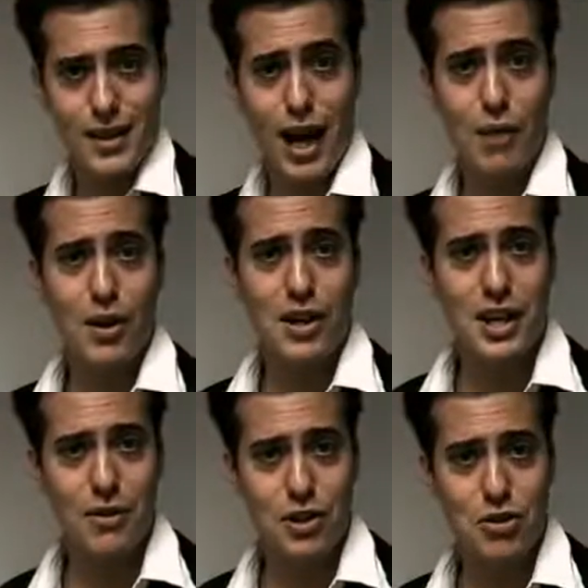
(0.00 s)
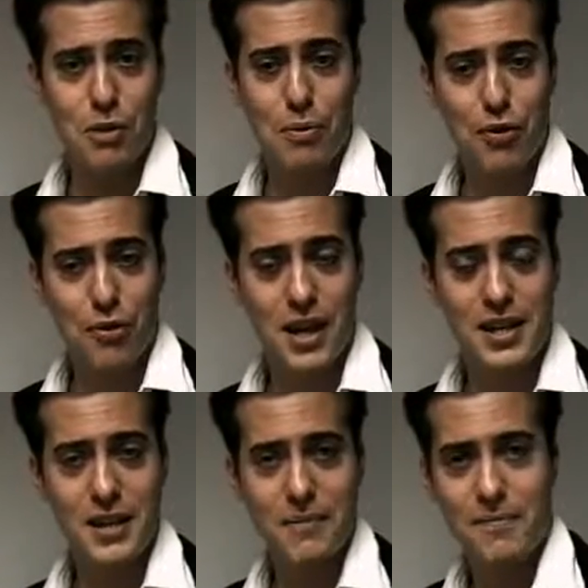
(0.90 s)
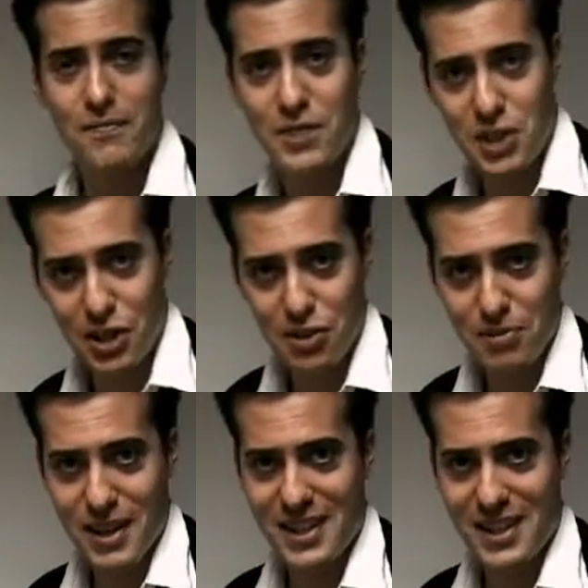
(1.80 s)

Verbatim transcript: I work here at Triple Threat. Excuse me.